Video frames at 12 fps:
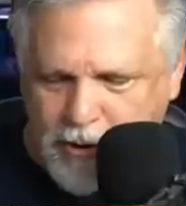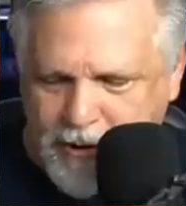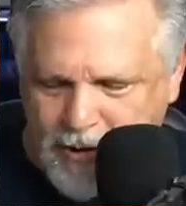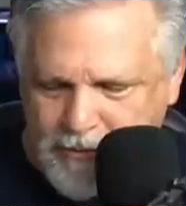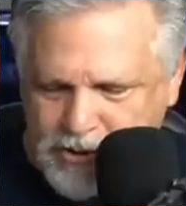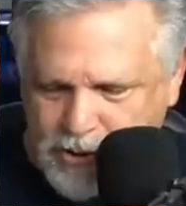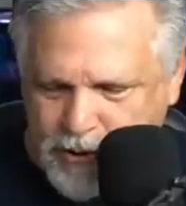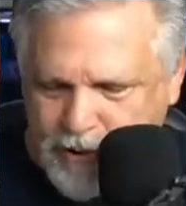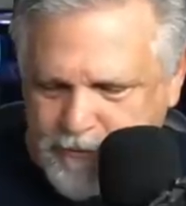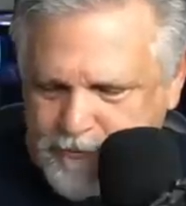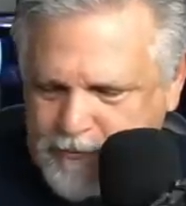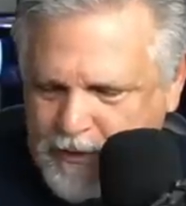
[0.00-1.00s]

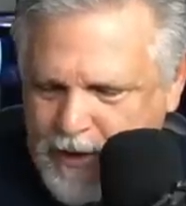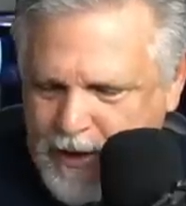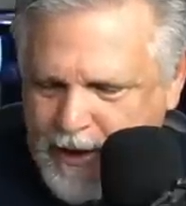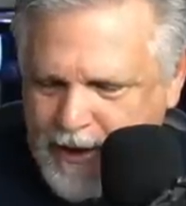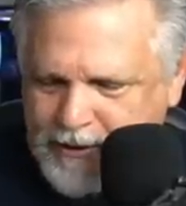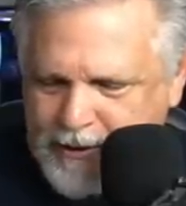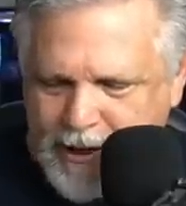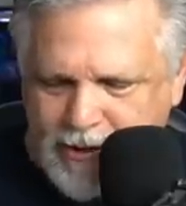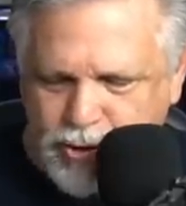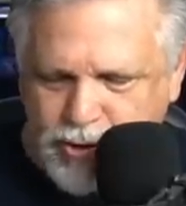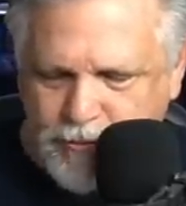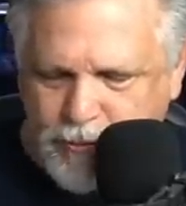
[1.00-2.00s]
chemistry and the
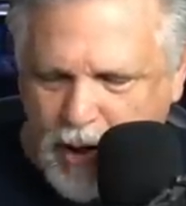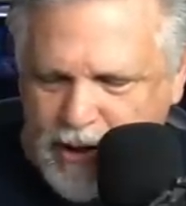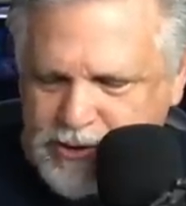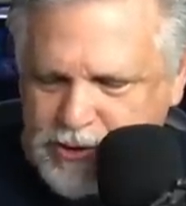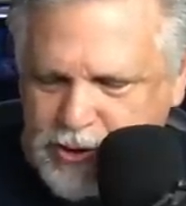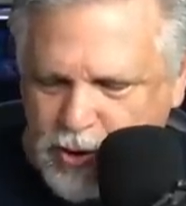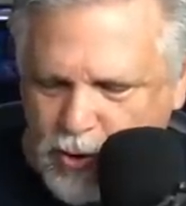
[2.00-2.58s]
nitrogen process